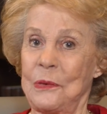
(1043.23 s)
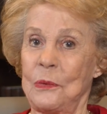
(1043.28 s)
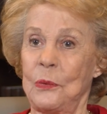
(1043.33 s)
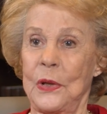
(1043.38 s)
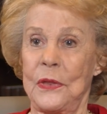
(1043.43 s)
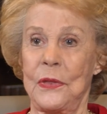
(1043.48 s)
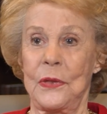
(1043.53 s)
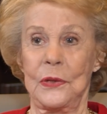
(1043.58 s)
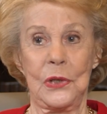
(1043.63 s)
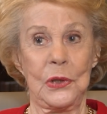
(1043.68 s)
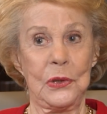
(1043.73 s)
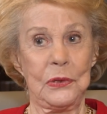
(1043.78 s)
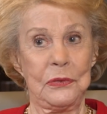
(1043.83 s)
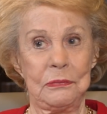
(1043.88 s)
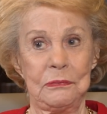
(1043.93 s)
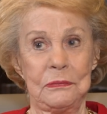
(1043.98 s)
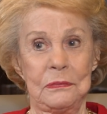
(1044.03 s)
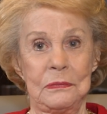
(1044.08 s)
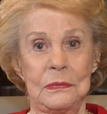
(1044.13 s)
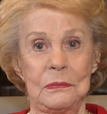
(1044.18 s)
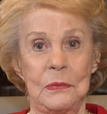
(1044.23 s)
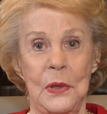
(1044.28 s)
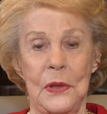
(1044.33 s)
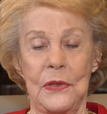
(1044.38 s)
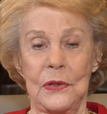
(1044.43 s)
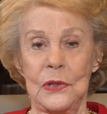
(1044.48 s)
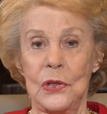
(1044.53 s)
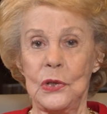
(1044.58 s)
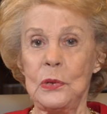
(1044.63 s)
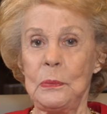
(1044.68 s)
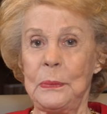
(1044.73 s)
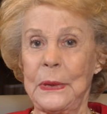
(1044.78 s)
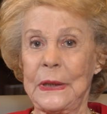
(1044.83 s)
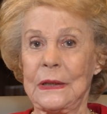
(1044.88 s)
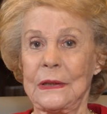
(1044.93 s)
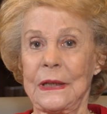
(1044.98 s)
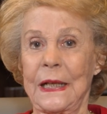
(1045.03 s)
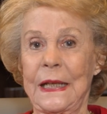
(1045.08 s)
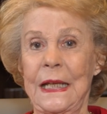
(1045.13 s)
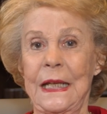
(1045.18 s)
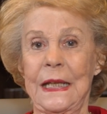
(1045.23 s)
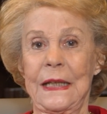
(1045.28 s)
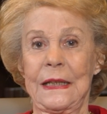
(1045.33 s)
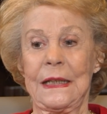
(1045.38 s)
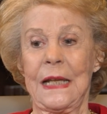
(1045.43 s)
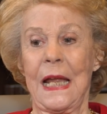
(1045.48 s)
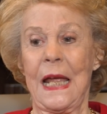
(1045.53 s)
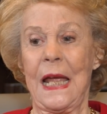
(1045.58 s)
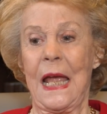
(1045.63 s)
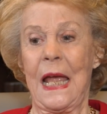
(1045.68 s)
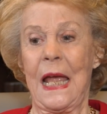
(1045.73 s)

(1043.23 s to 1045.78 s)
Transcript: with the new building